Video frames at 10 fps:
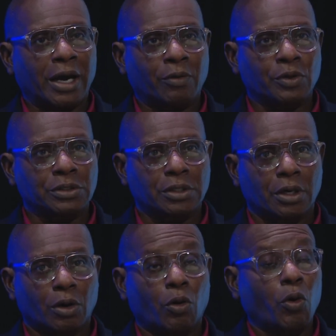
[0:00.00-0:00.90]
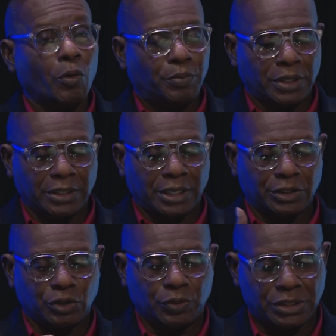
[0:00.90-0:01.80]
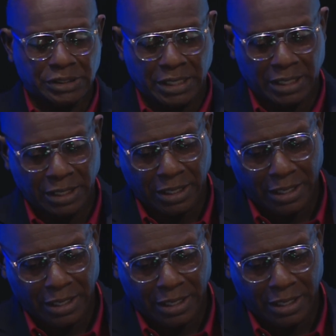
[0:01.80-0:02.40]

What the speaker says: I was hoping that you would say